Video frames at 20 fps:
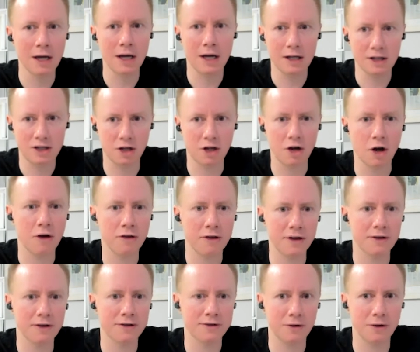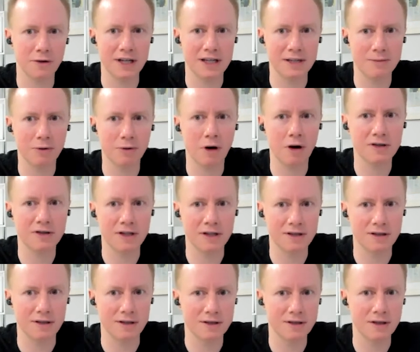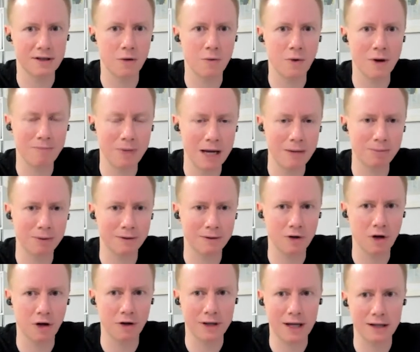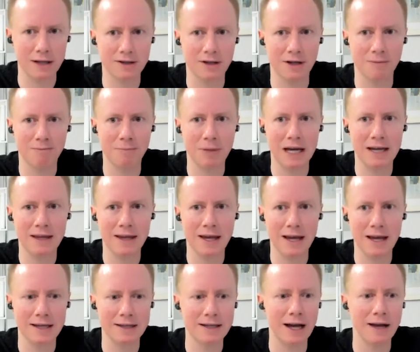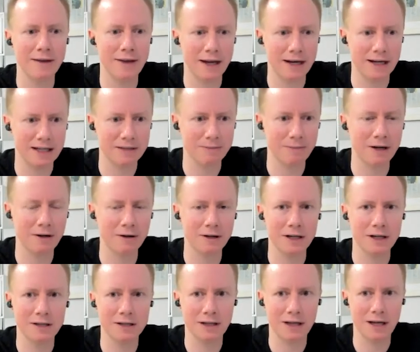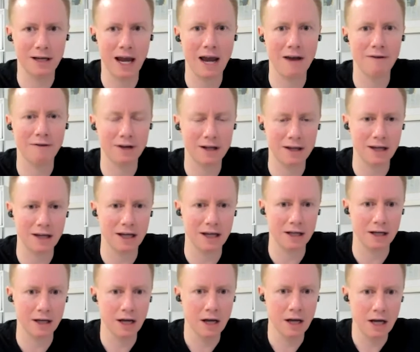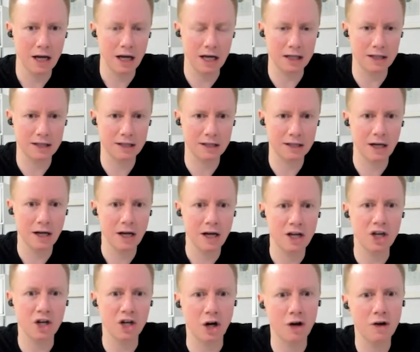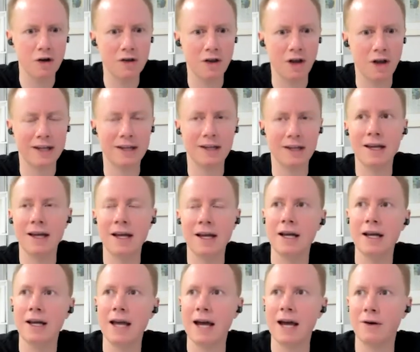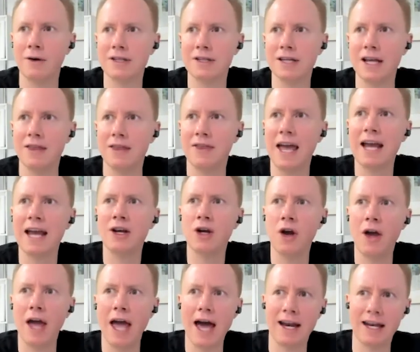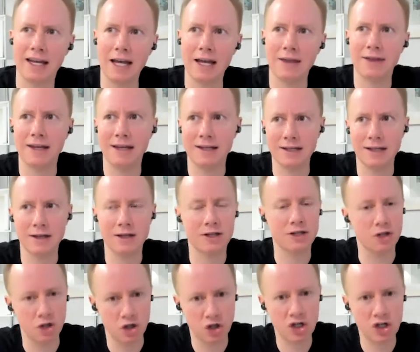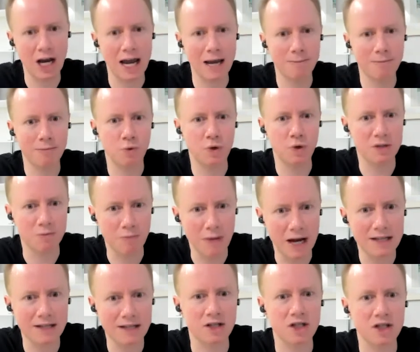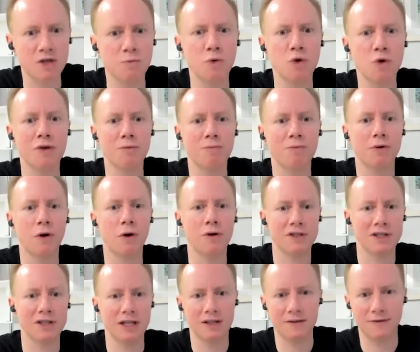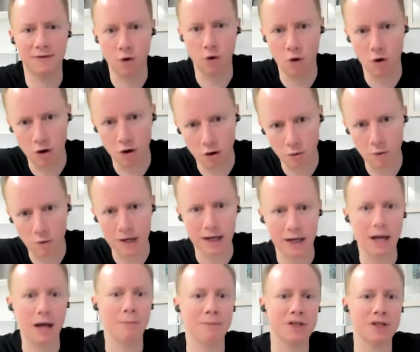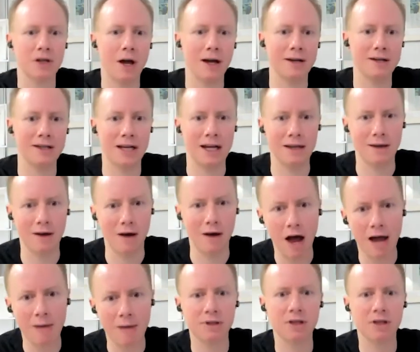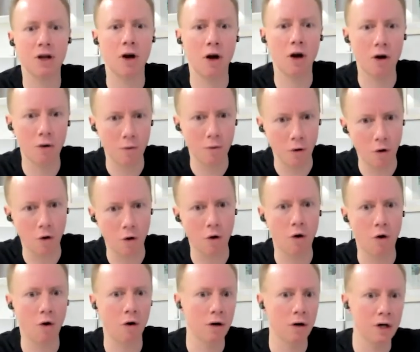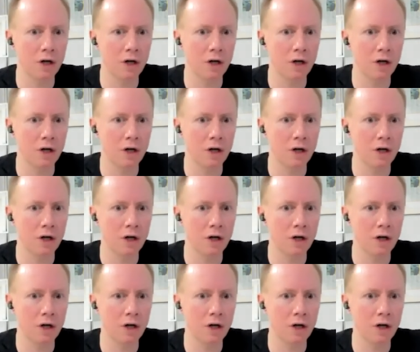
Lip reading: to go through these processes. So when people have got that sort of been there, done that experience, everything, it's, like, how do I say it? They know how to get things in the sort of shape, which makes a smoother process for when it comes time to either IPO or,